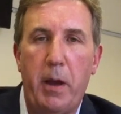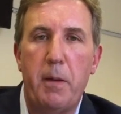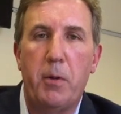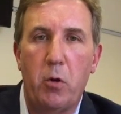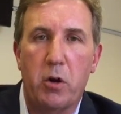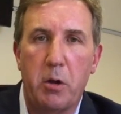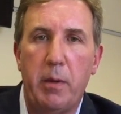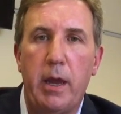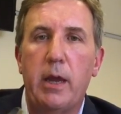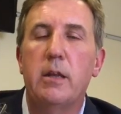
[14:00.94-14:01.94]
people who are
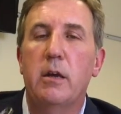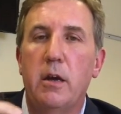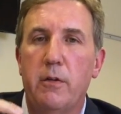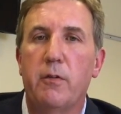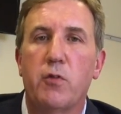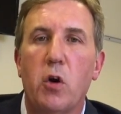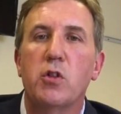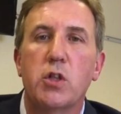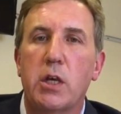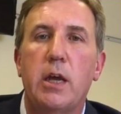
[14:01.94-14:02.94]
committed and have got
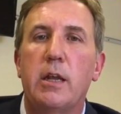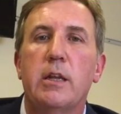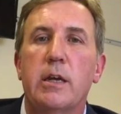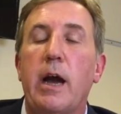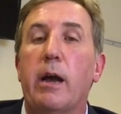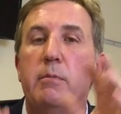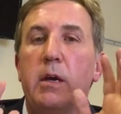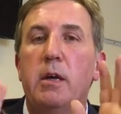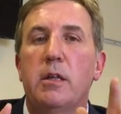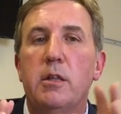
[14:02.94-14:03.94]
skin in the game.
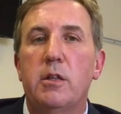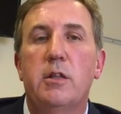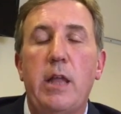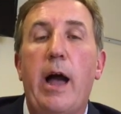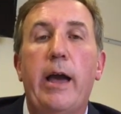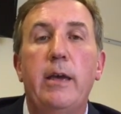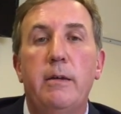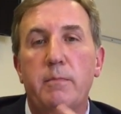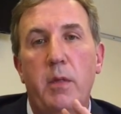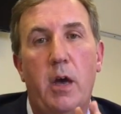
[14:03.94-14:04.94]
Stay
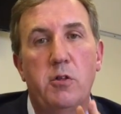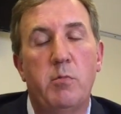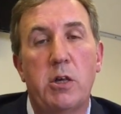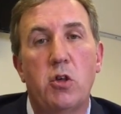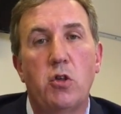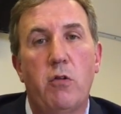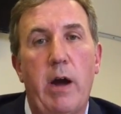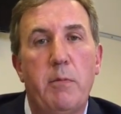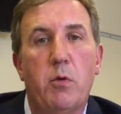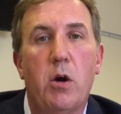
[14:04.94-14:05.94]
as much as
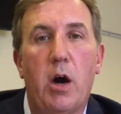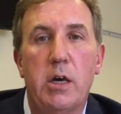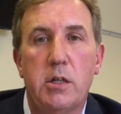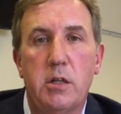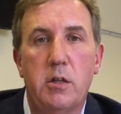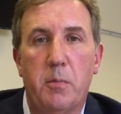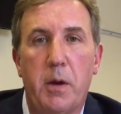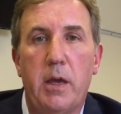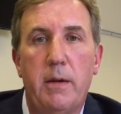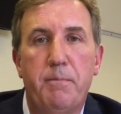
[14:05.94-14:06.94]
you're able, guys, to
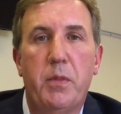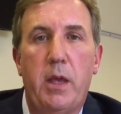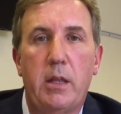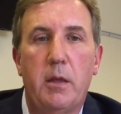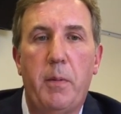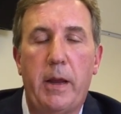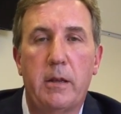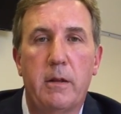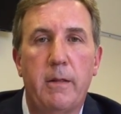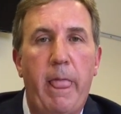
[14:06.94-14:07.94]
be
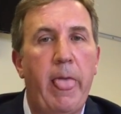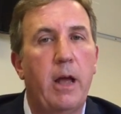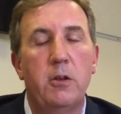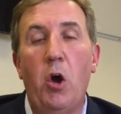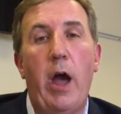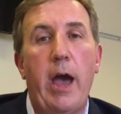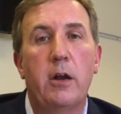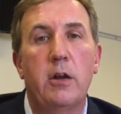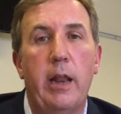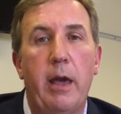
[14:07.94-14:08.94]
independent. Not out
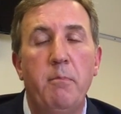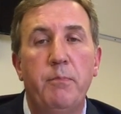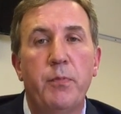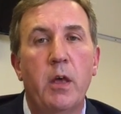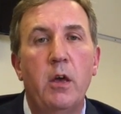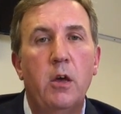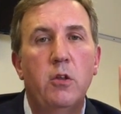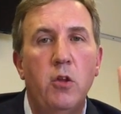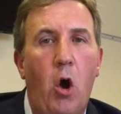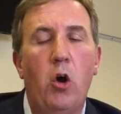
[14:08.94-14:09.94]
on a limb,
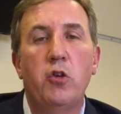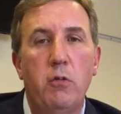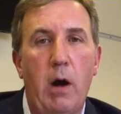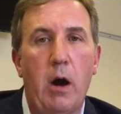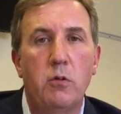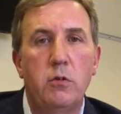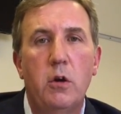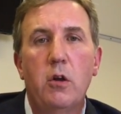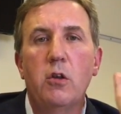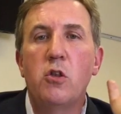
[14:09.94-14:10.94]
not on your own,
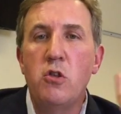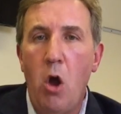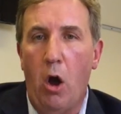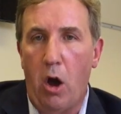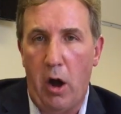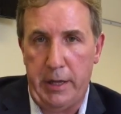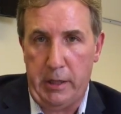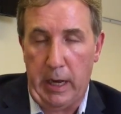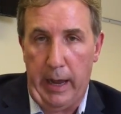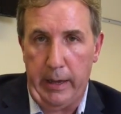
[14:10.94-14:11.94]
not
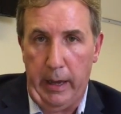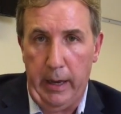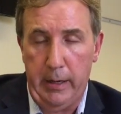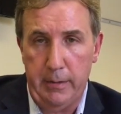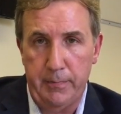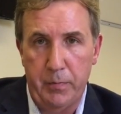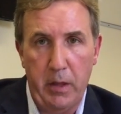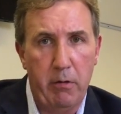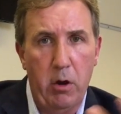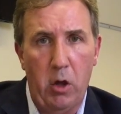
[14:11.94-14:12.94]
isolated.
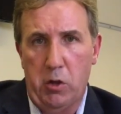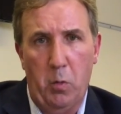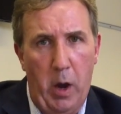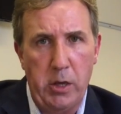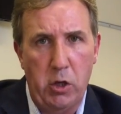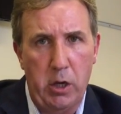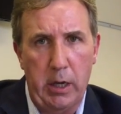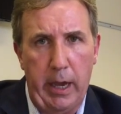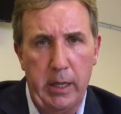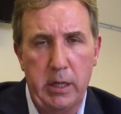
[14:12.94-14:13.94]
There are lots of ways you
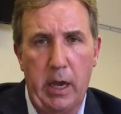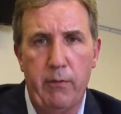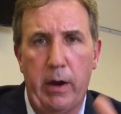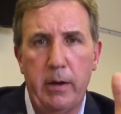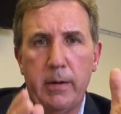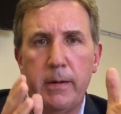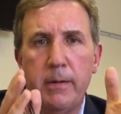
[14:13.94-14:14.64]
can get together,